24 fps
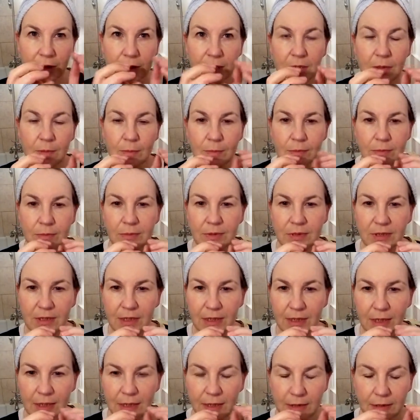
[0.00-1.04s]
comes,
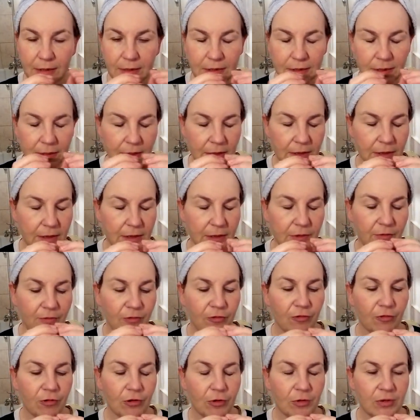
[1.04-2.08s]
and then inside the
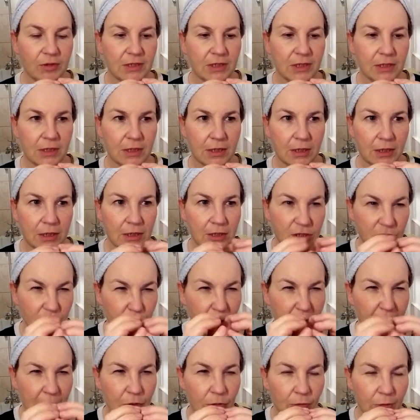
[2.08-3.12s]
fruit, it's a
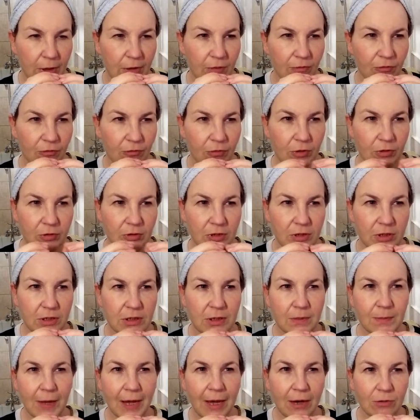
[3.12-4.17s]
big green fruit,
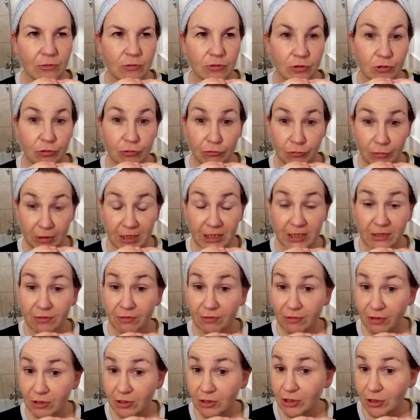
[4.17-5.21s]
there's about 3
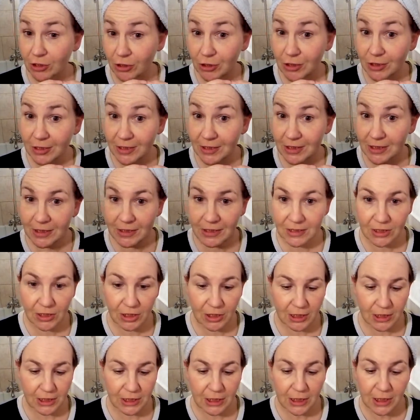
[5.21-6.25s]
different nuts
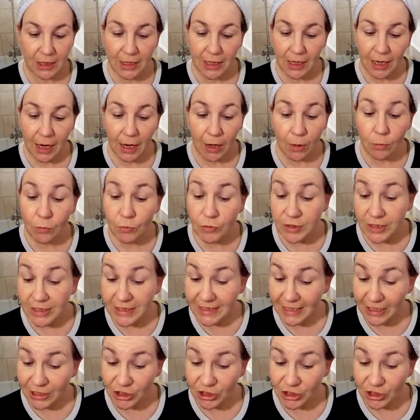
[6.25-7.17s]
inside, and it's